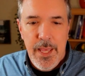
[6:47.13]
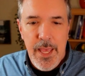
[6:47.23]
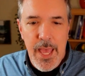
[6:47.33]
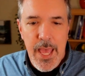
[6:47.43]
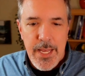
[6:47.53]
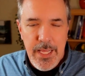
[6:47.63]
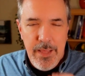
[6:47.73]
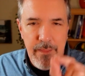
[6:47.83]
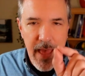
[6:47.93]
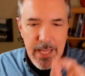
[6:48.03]
And
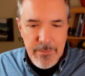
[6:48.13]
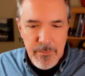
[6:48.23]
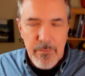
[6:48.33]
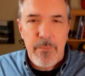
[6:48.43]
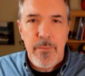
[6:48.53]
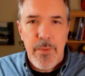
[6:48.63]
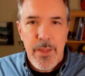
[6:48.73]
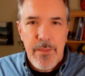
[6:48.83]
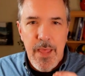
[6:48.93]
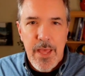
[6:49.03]
in
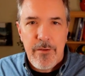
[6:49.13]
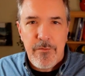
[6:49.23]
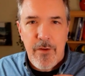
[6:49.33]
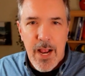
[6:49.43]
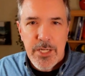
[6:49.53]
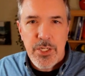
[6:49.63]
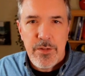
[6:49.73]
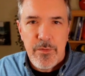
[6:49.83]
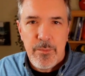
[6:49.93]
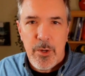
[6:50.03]
that fraction
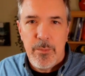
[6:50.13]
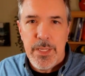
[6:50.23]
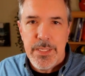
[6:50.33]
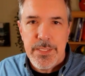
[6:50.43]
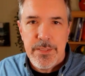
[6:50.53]
of a moment,